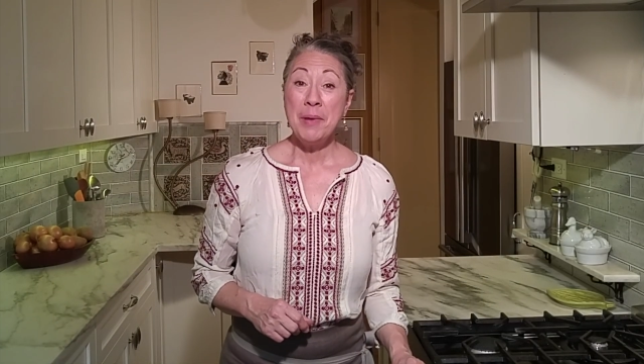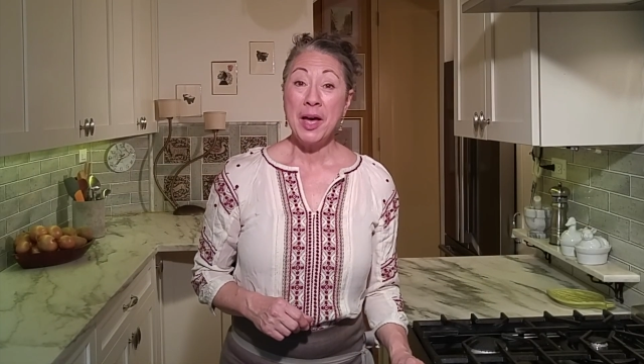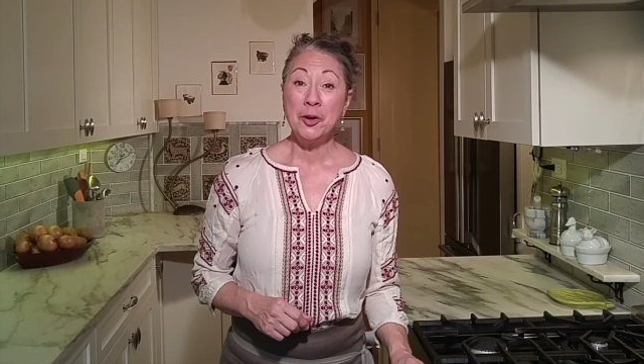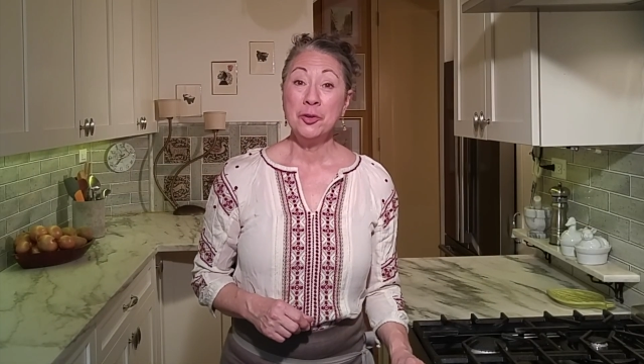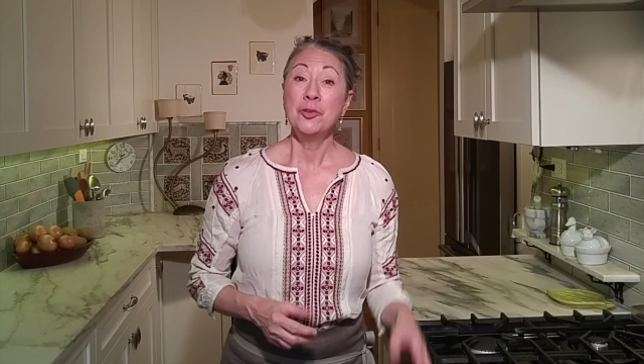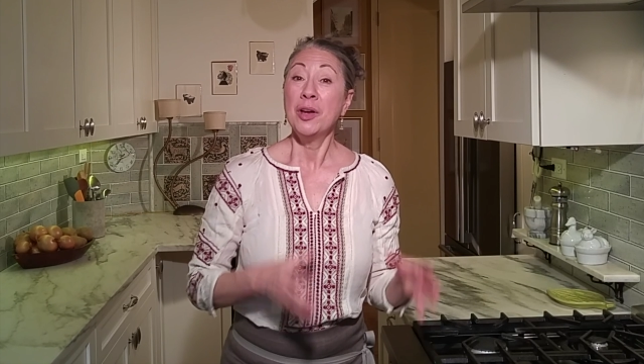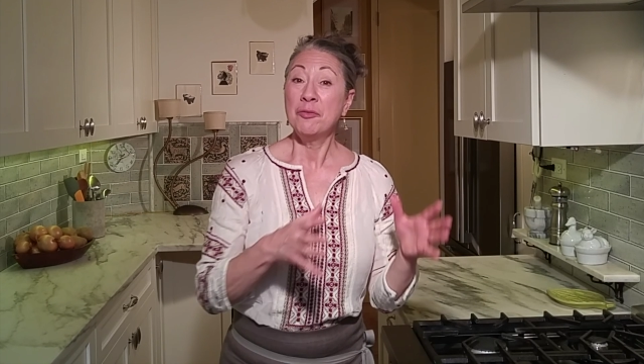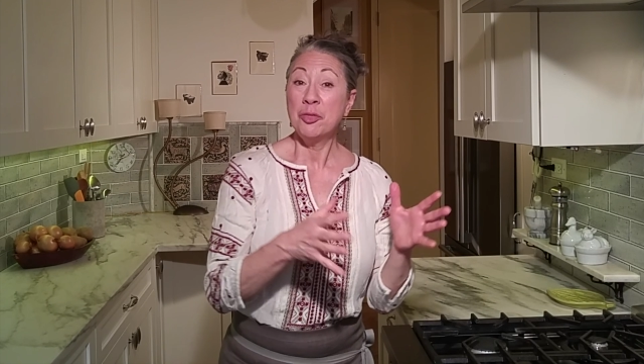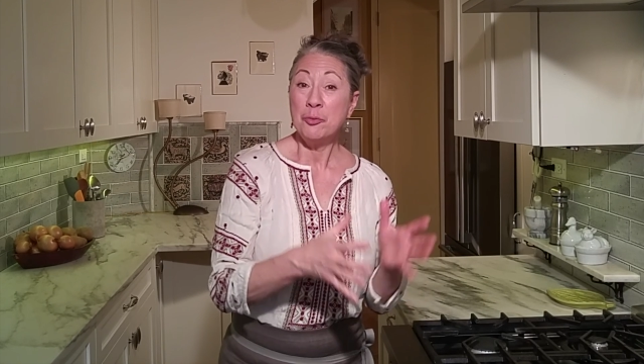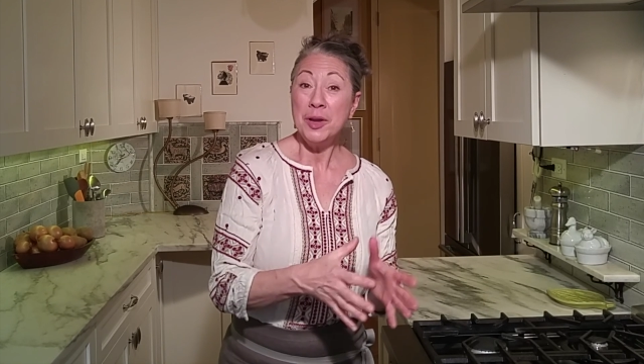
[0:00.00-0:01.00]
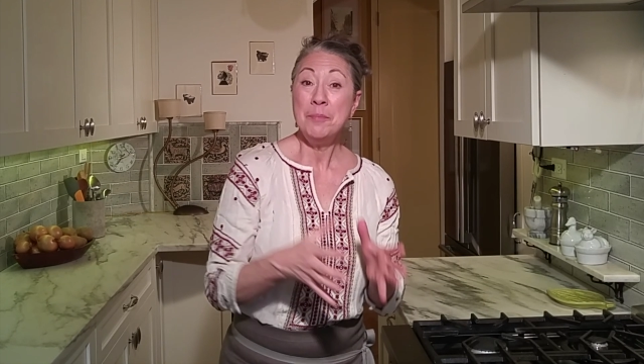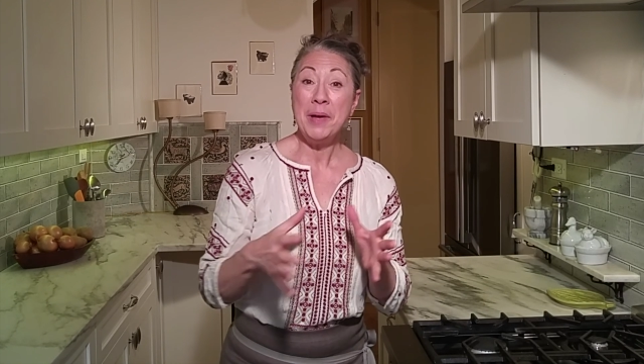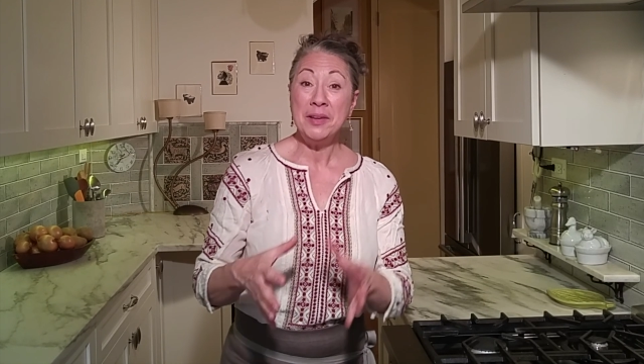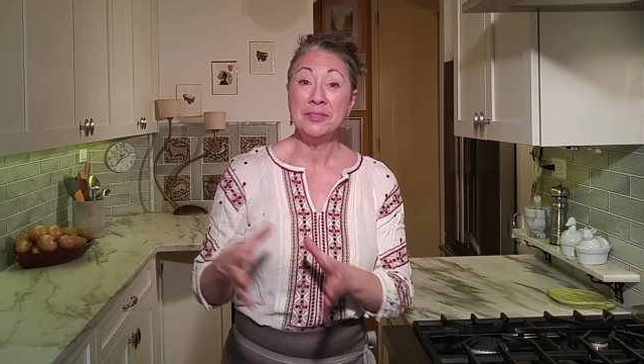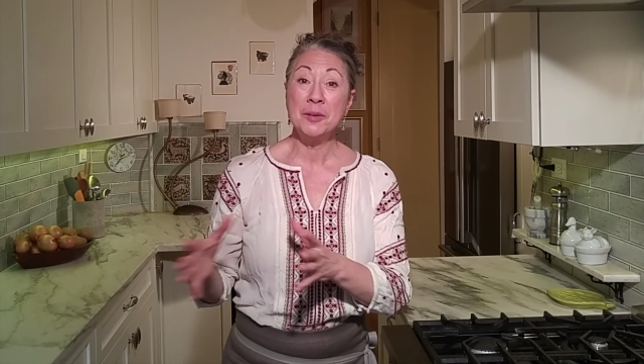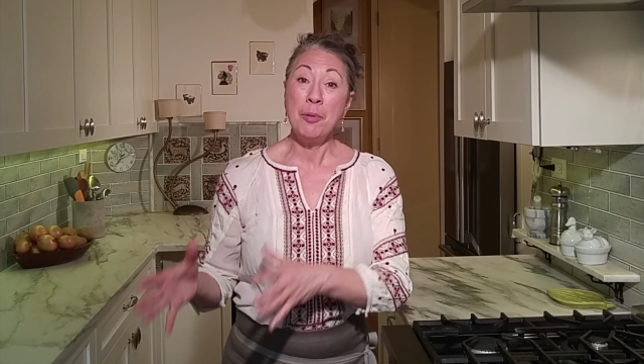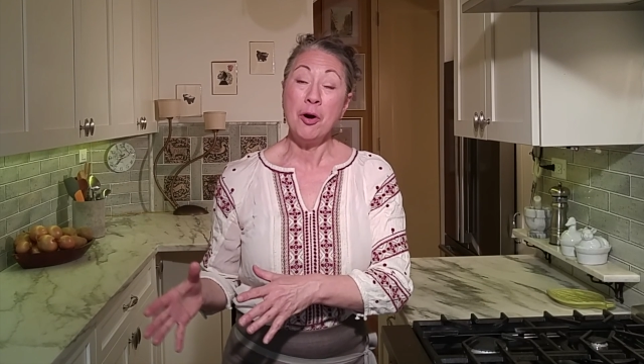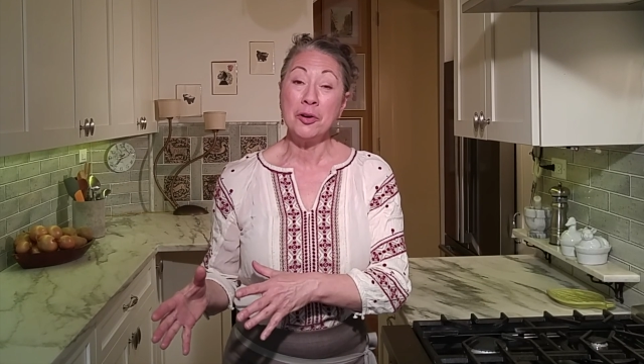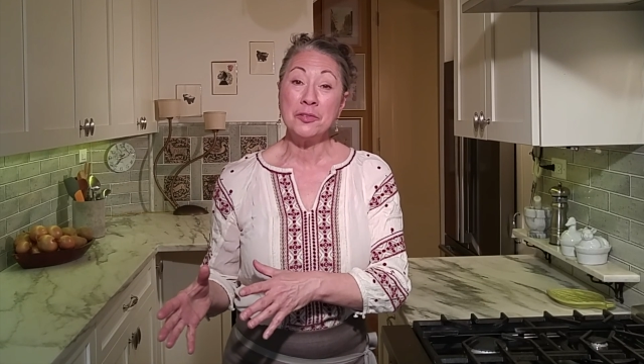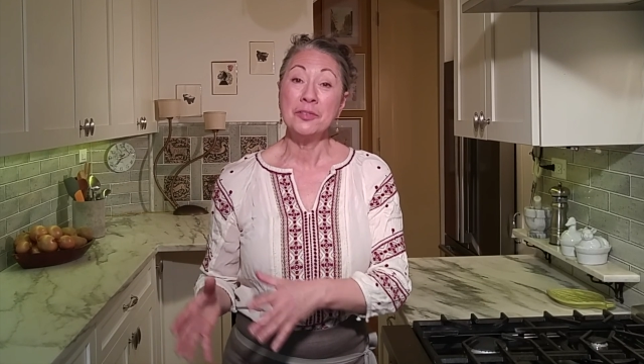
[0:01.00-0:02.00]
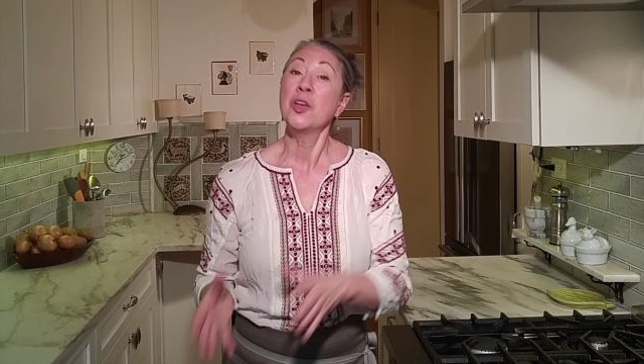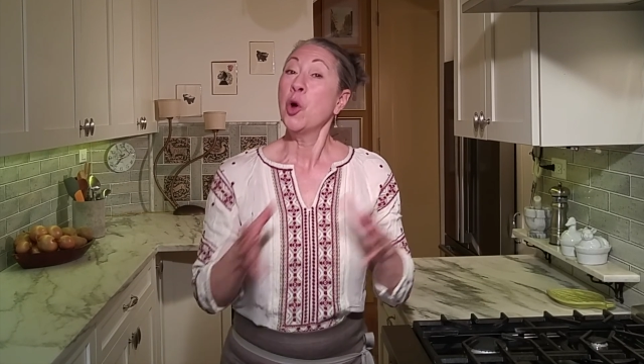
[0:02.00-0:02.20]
batter, you have 3 basic parts.